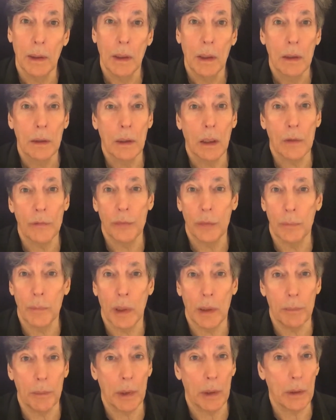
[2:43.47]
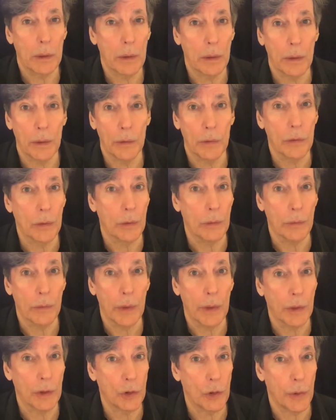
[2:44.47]
Not from my balcony, Toad. They
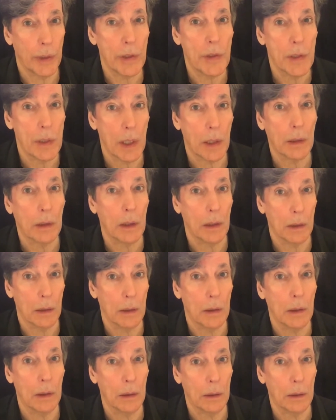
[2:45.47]
traced that kind of thing.